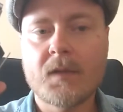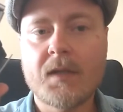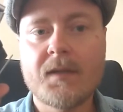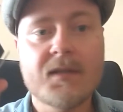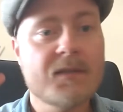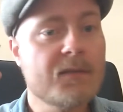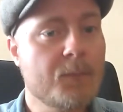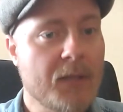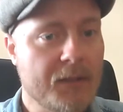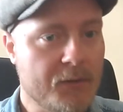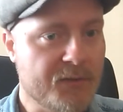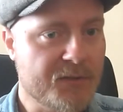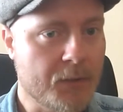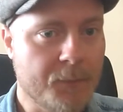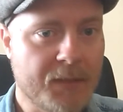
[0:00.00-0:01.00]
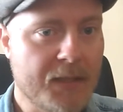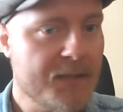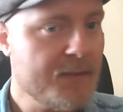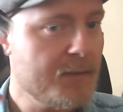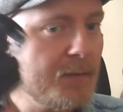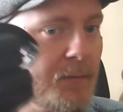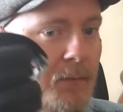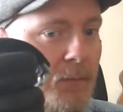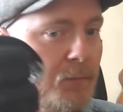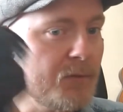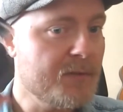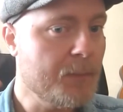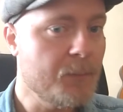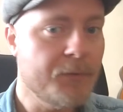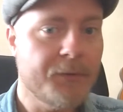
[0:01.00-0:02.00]
This is better some days. For
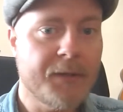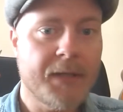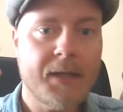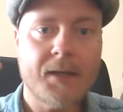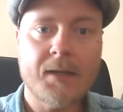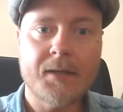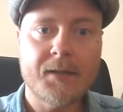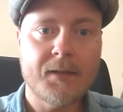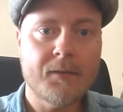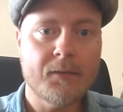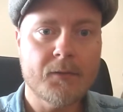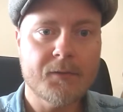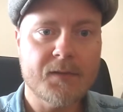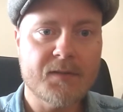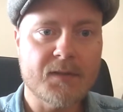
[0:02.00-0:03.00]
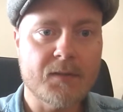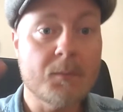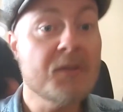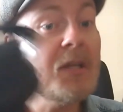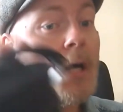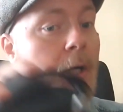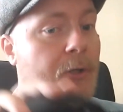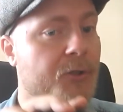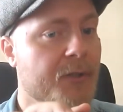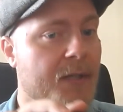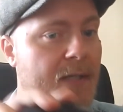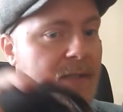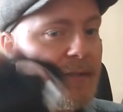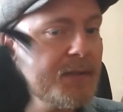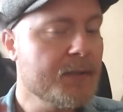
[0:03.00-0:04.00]
example, today I didn't notice it, but other
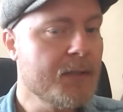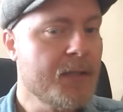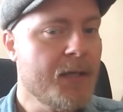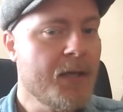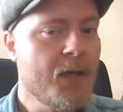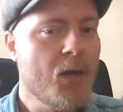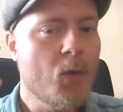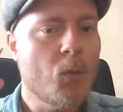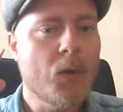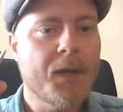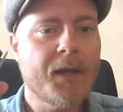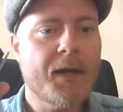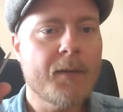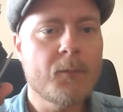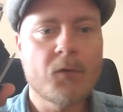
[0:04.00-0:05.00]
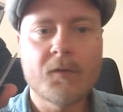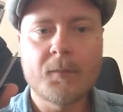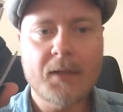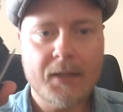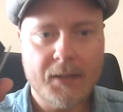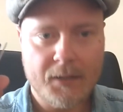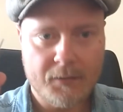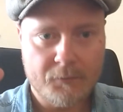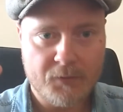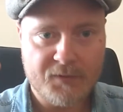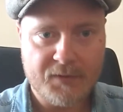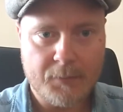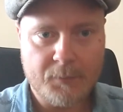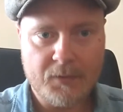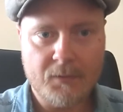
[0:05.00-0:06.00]
days when I move my head, for
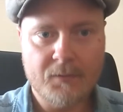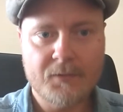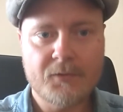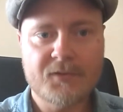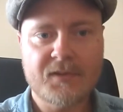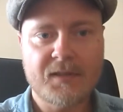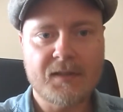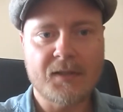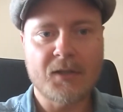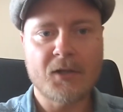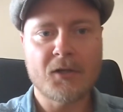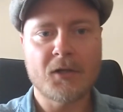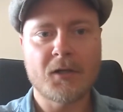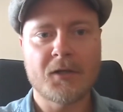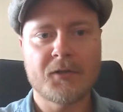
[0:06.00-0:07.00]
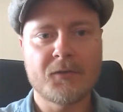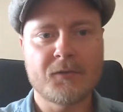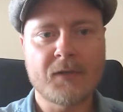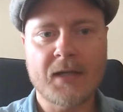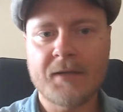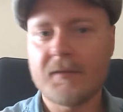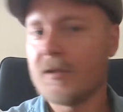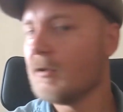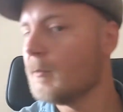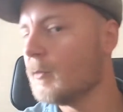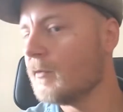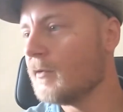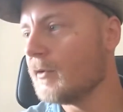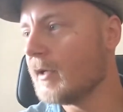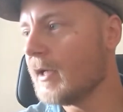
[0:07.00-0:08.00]
example, you sit in the car, you drive and you
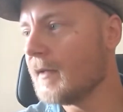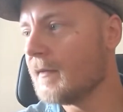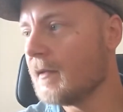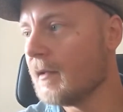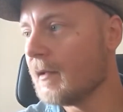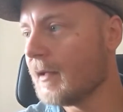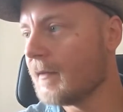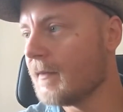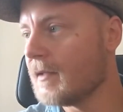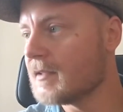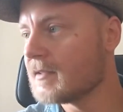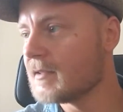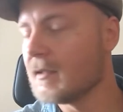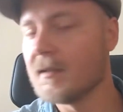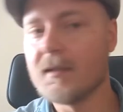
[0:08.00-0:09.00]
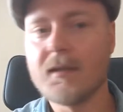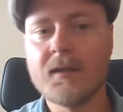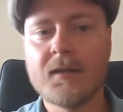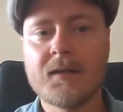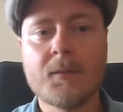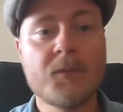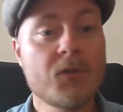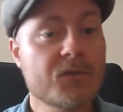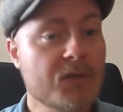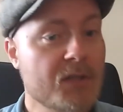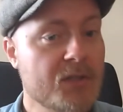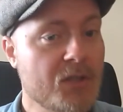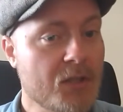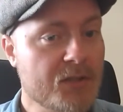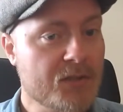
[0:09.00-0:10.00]
move your head like this. The music
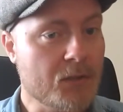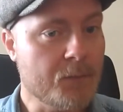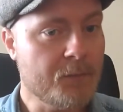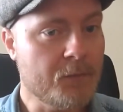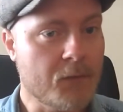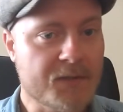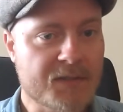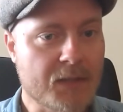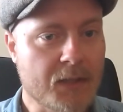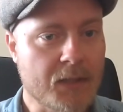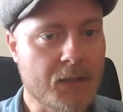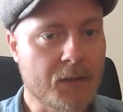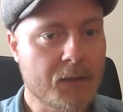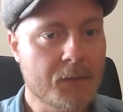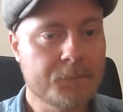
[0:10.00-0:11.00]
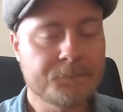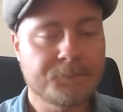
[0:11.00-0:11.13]
shuts off for a second.